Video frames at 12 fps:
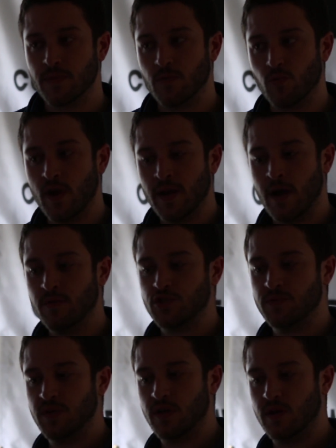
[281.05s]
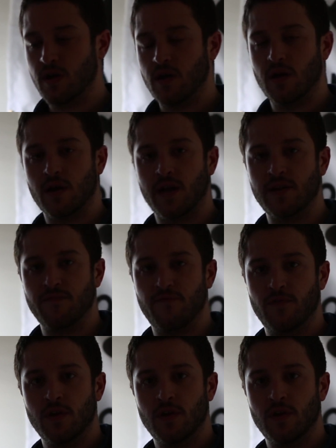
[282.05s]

Right now, it should be a kind of